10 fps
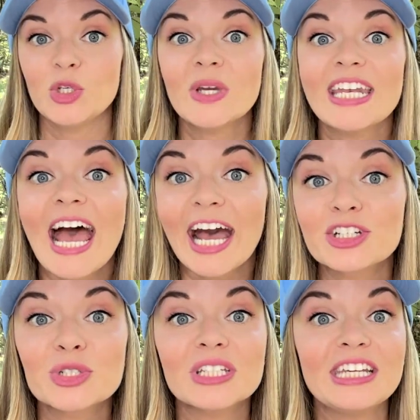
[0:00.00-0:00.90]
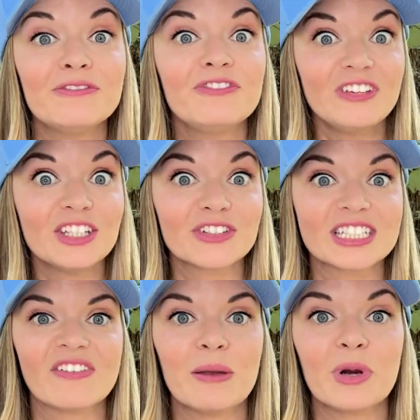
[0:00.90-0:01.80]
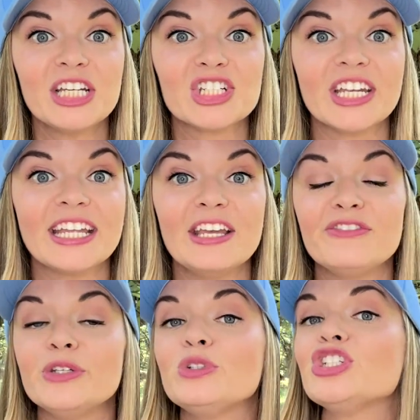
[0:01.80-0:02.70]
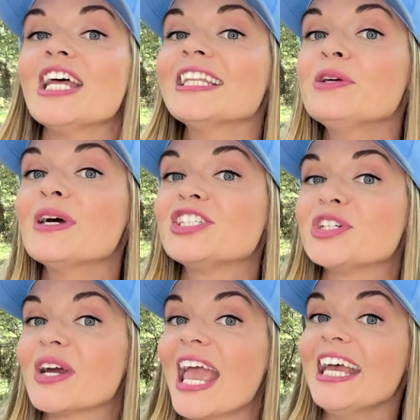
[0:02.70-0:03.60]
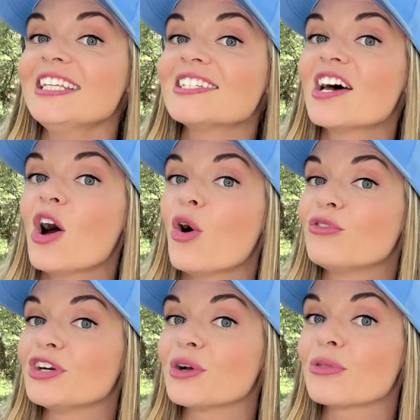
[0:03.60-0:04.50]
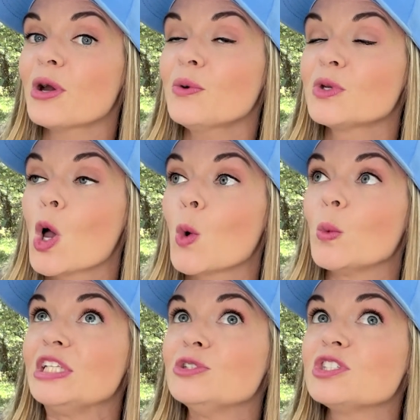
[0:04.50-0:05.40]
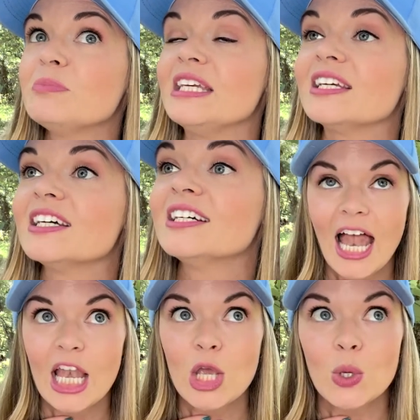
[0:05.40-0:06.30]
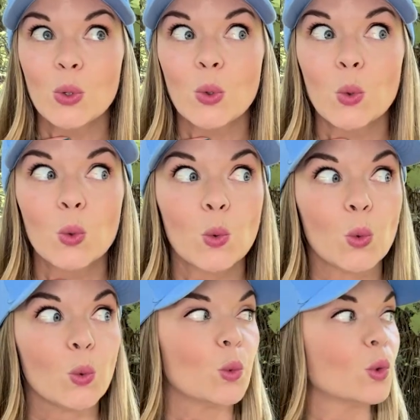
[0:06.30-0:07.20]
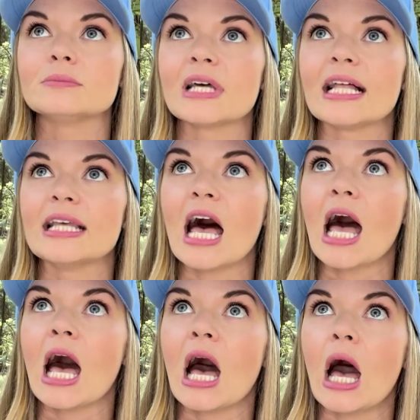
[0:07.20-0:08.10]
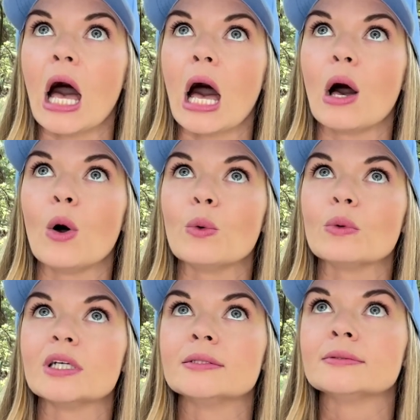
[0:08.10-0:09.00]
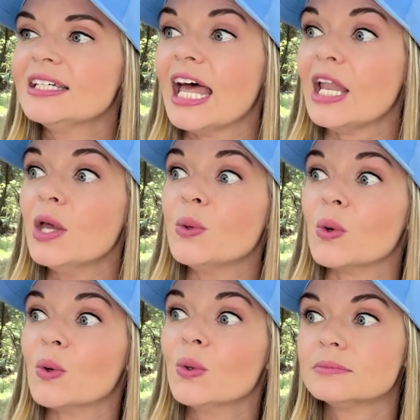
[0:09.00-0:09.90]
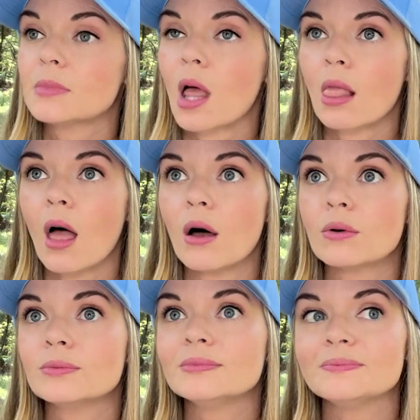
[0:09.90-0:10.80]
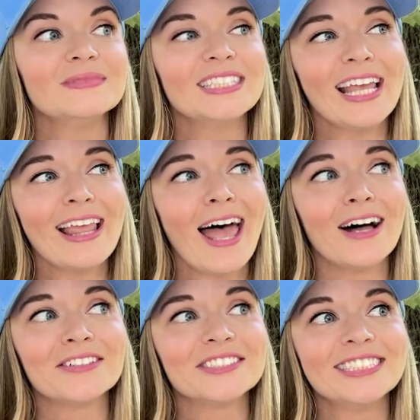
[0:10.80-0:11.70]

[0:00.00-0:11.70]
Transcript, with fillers: You can actually feel this vibration if you gently rest your hand over your throat when you speak. Hello. Hello. Hello. Hello. Hello. Hello.